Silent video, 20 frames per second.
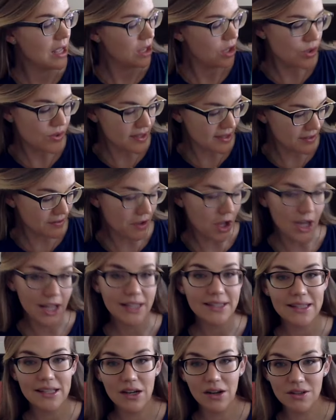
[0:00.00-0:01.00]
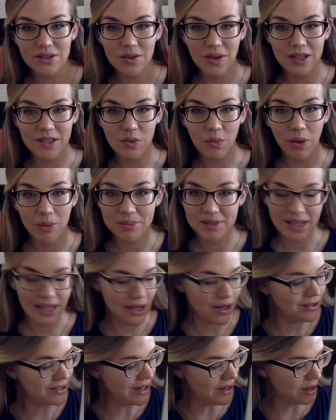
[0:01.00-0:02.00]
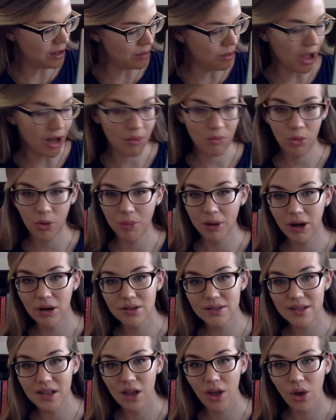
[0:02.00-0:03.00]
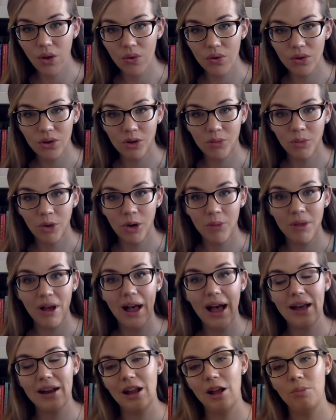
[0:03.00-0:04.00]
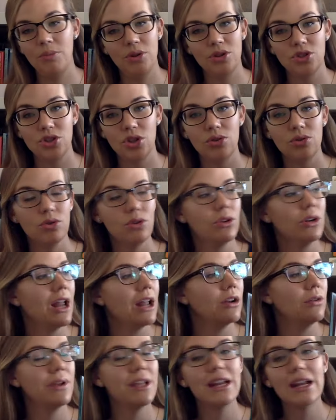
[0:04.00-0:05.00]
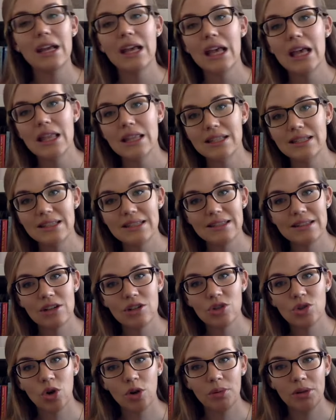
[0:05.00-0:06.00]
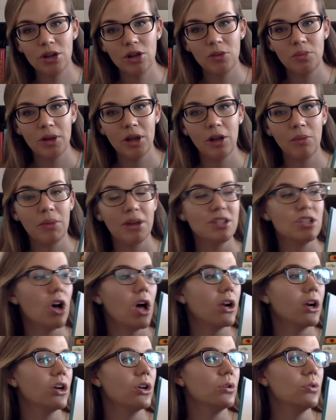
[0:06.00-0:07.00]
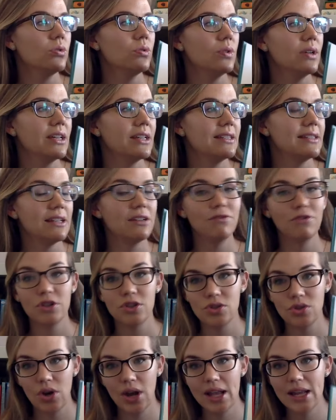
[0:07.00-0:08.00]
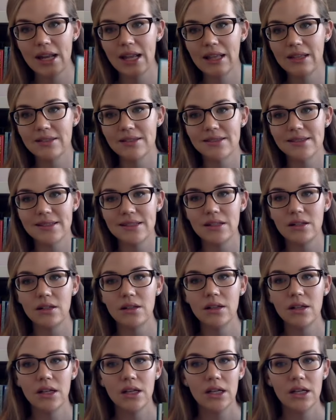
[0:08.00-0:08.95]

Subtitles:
using phonics. It also has a website here down at the bottom where parents can go learn more about how to help their children learn how to read. This is an adorable little book. My daughter, who is in first grade and still,